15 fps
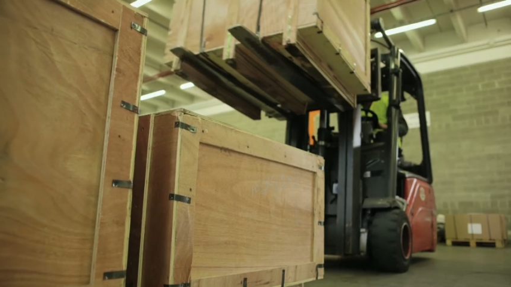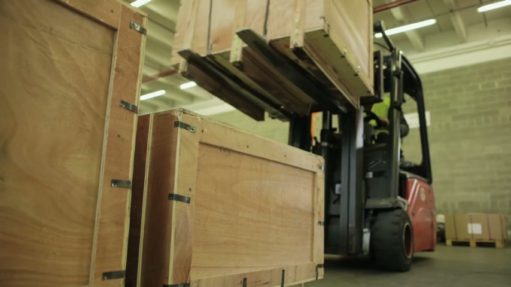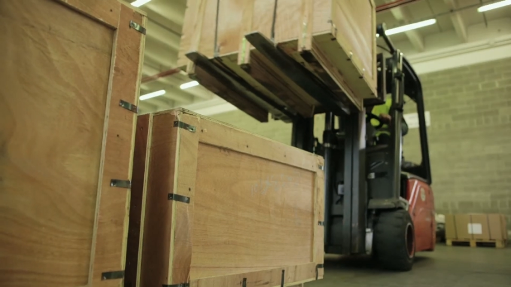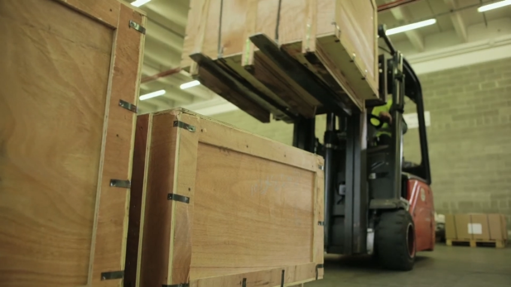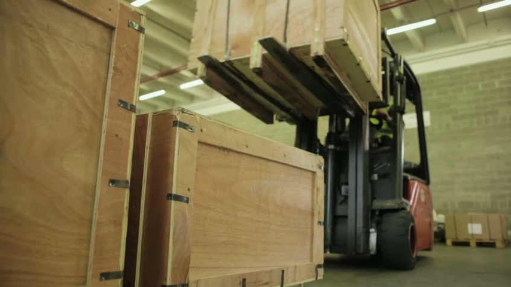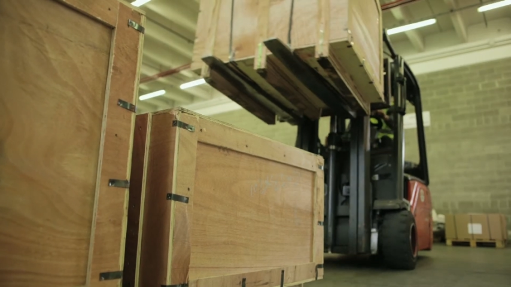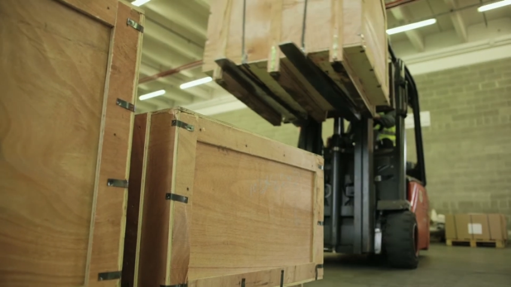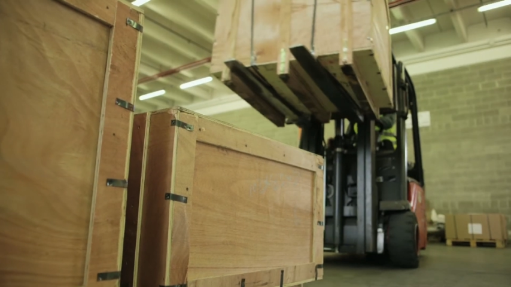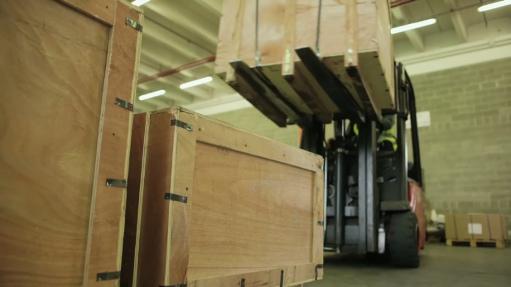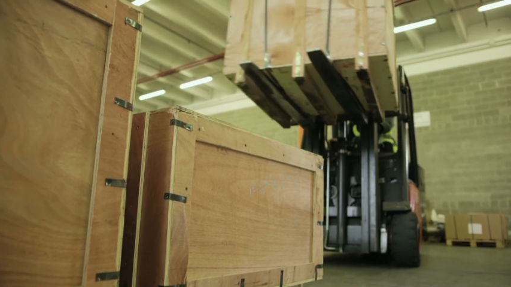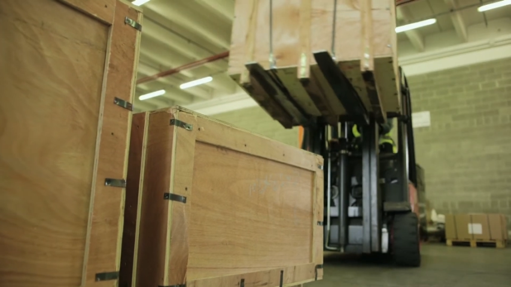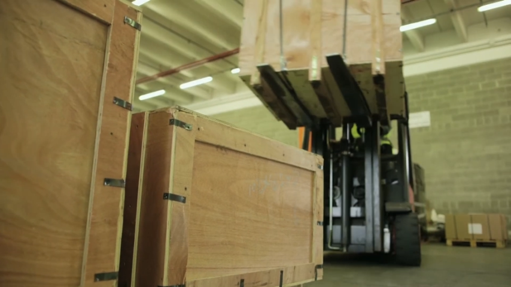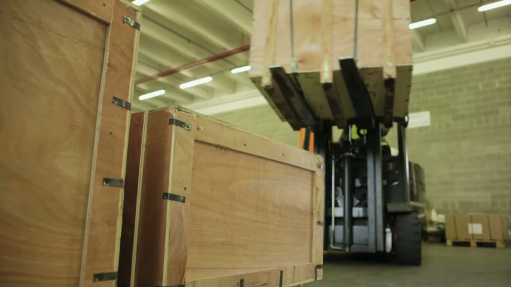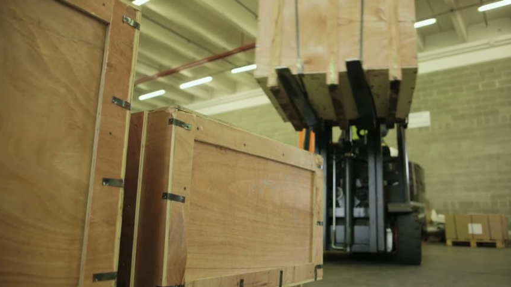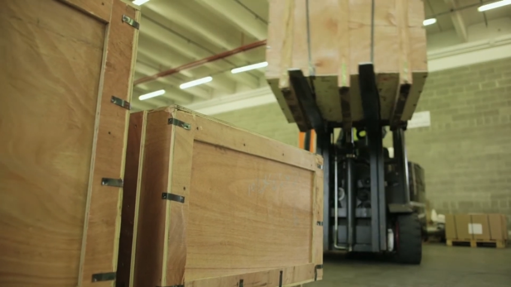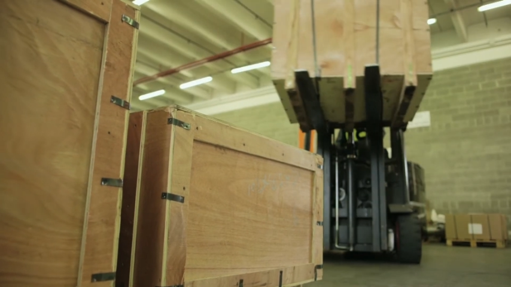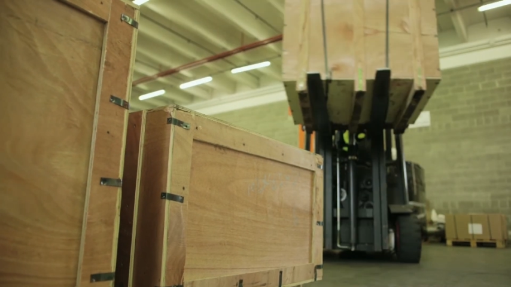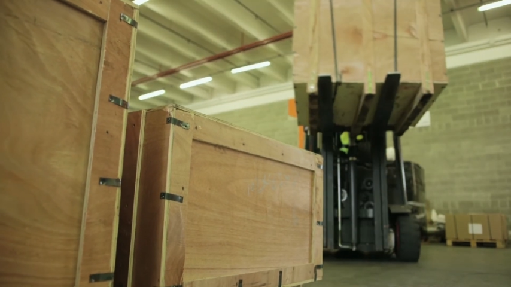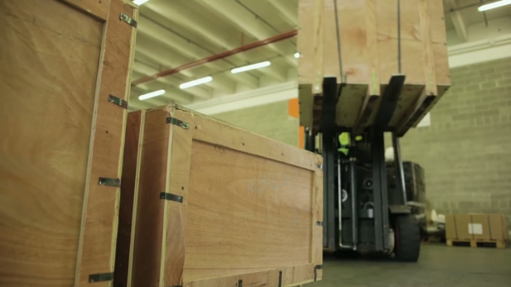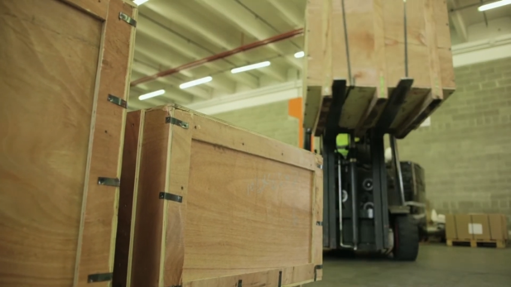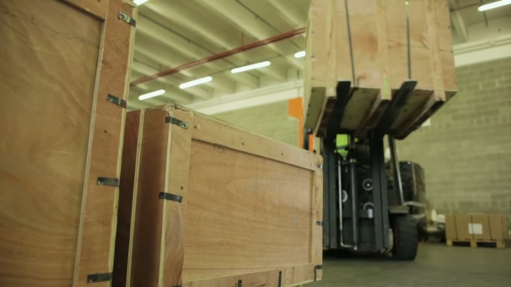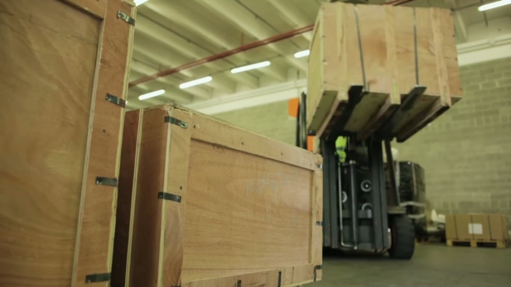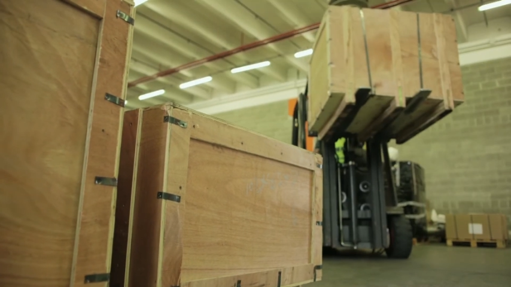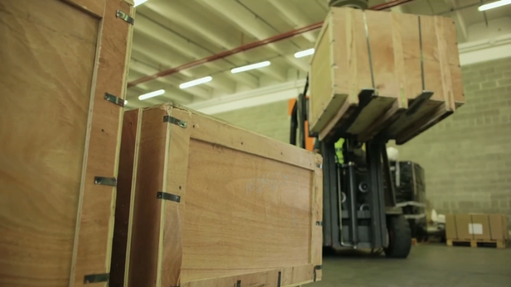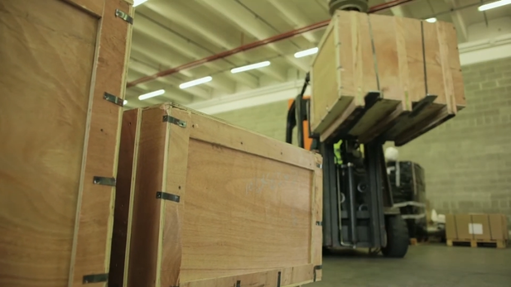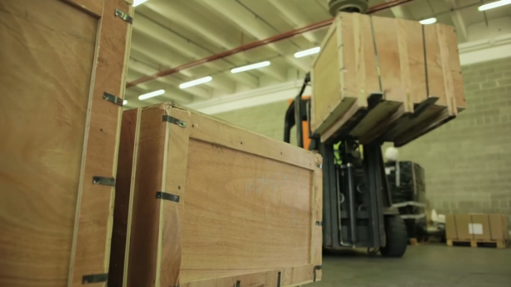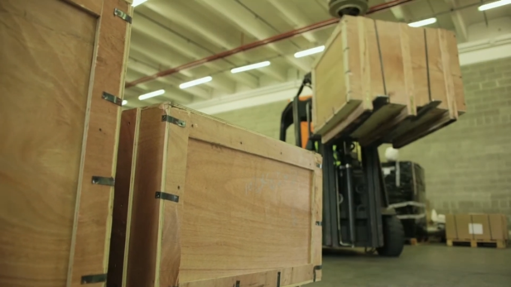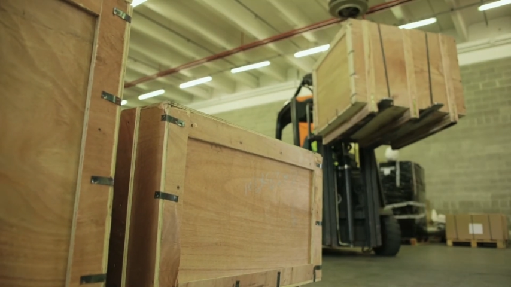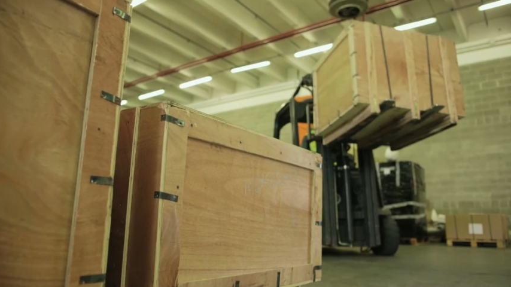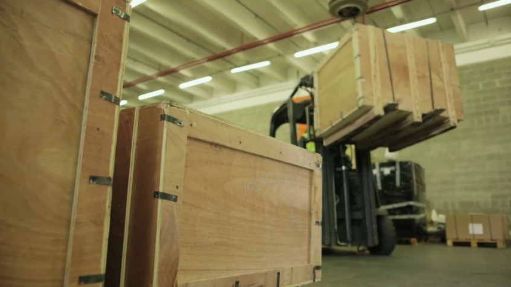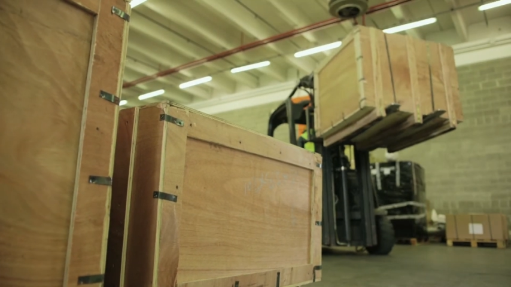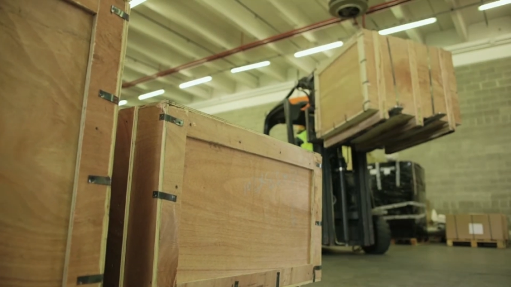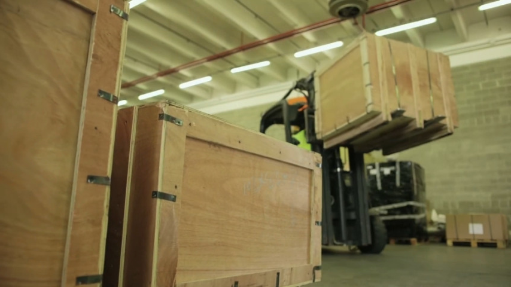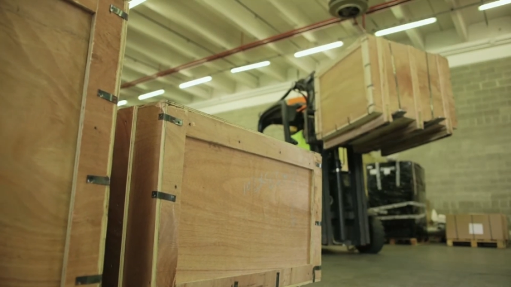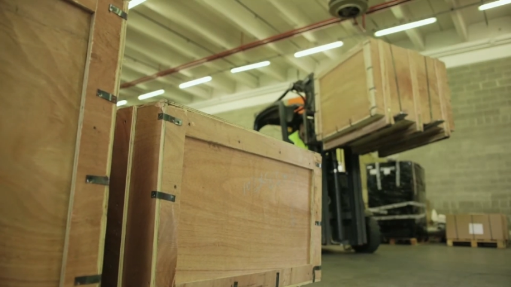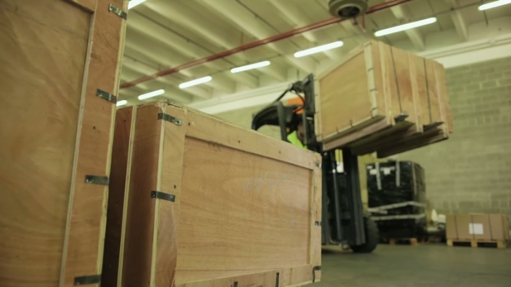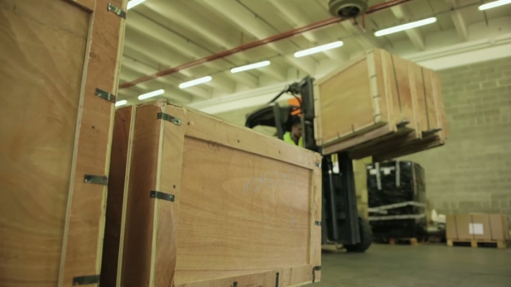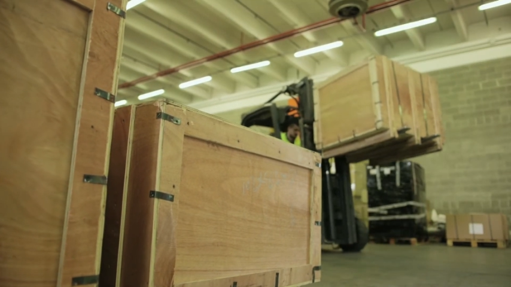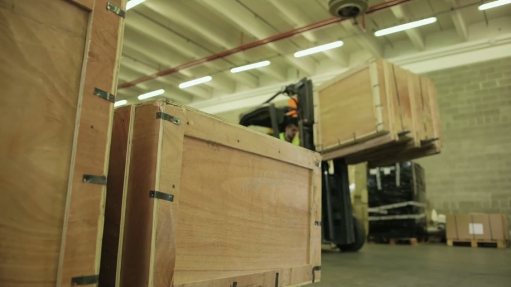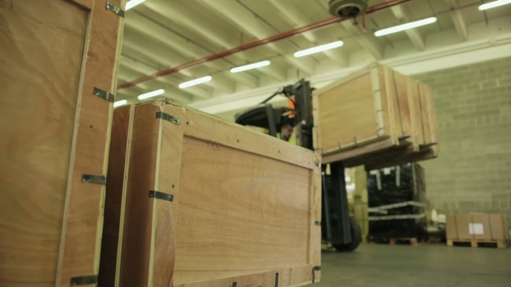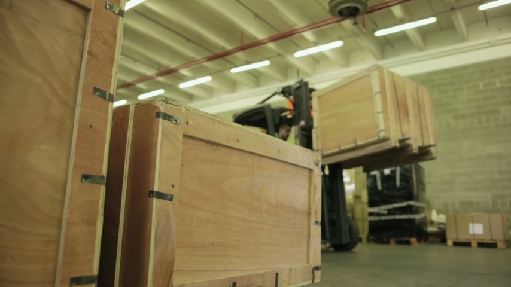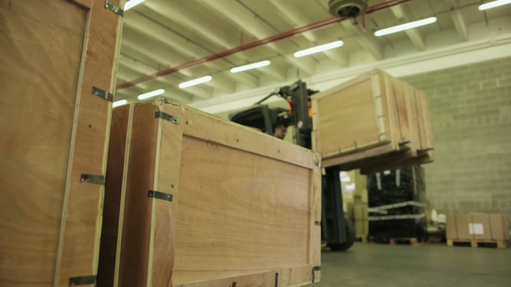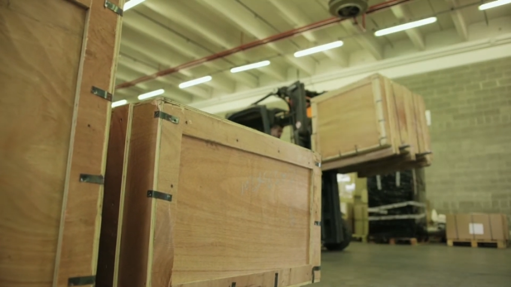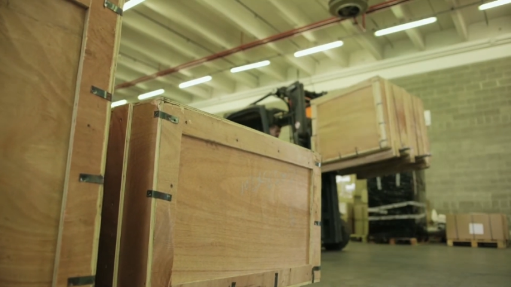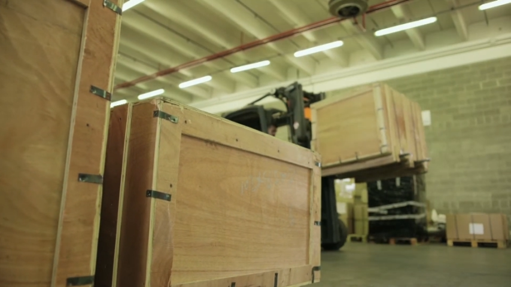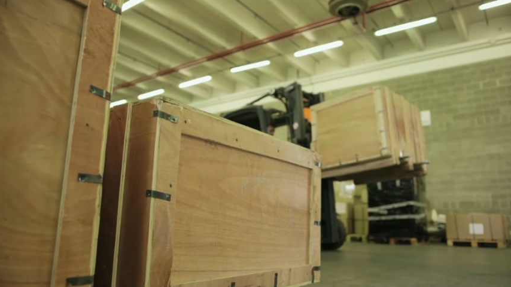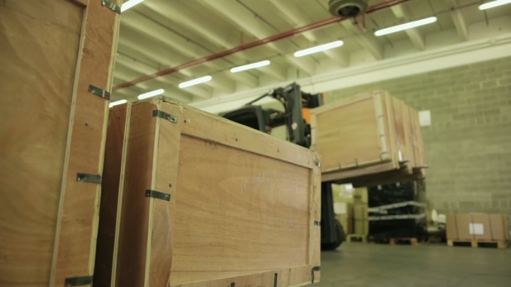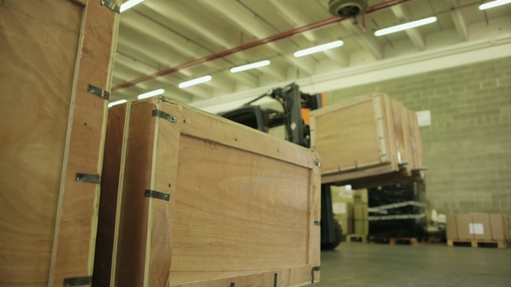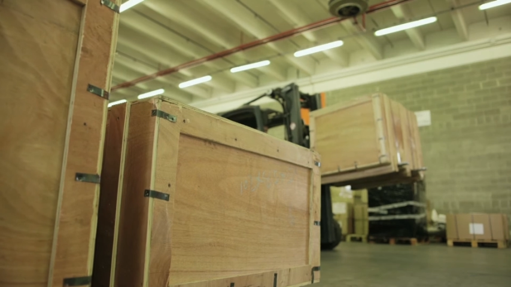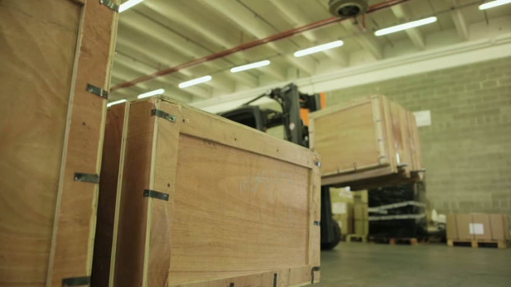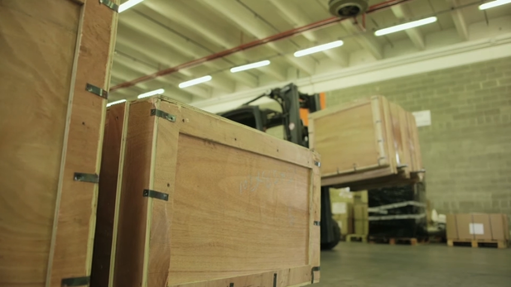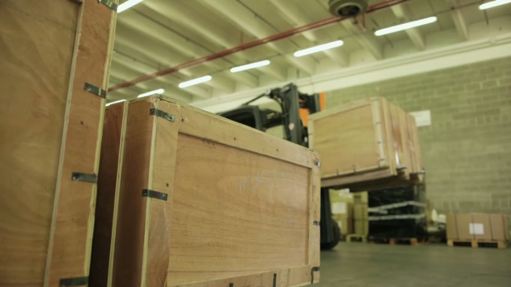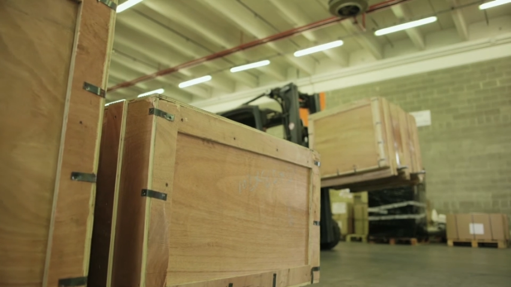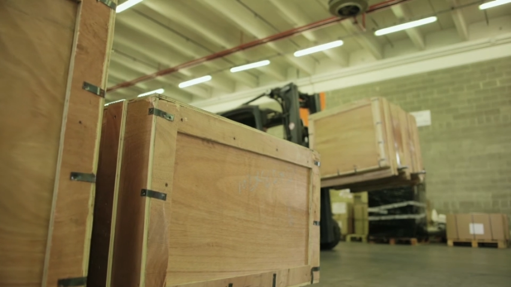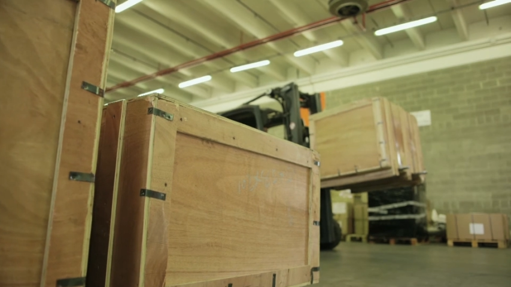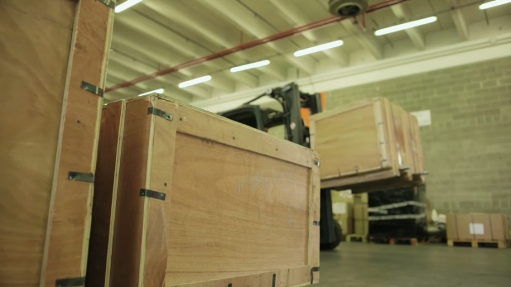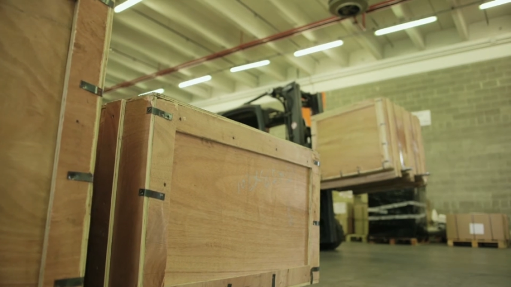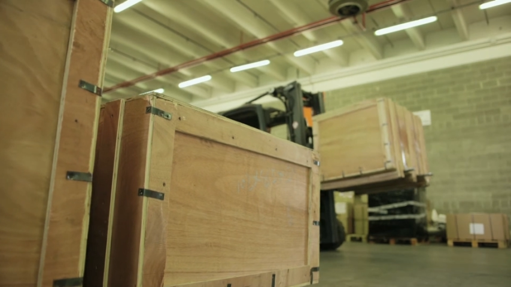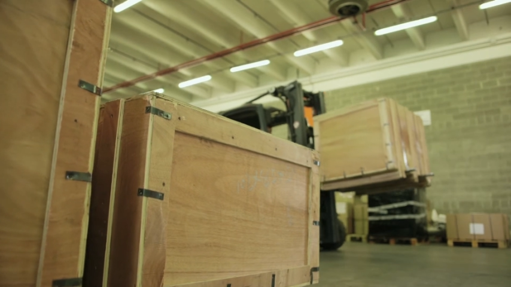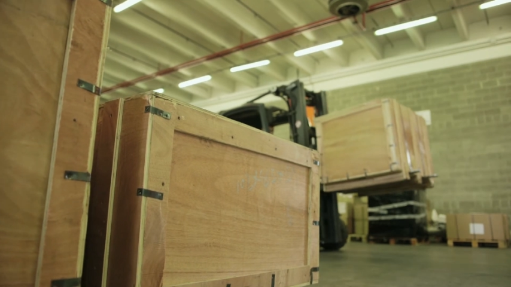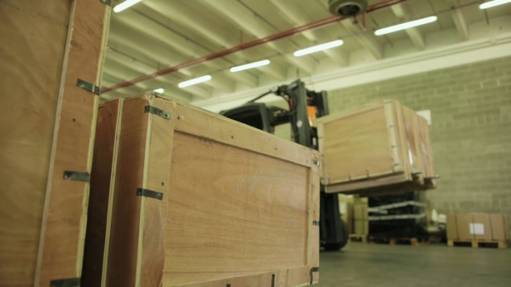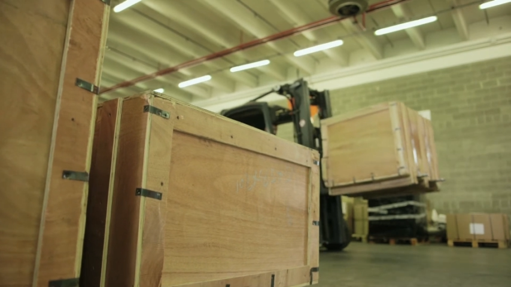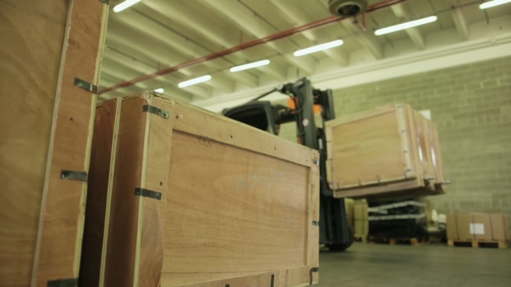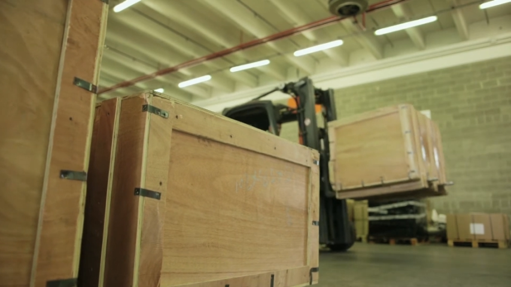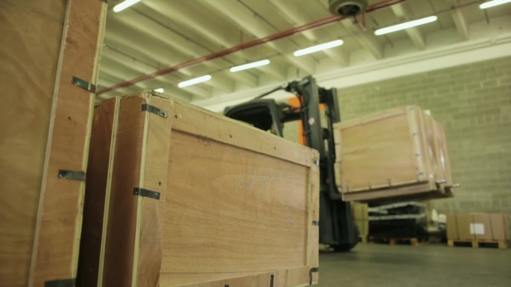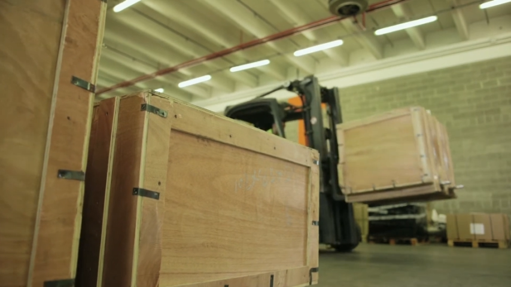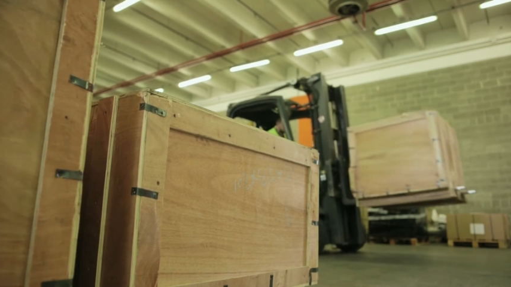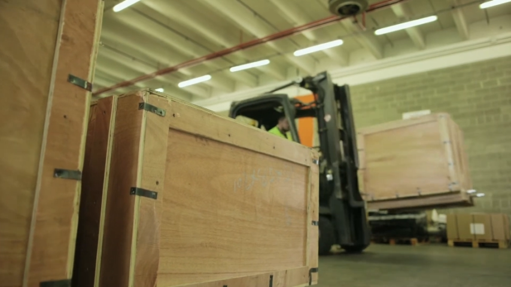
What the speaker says: [unreadable: no face in view]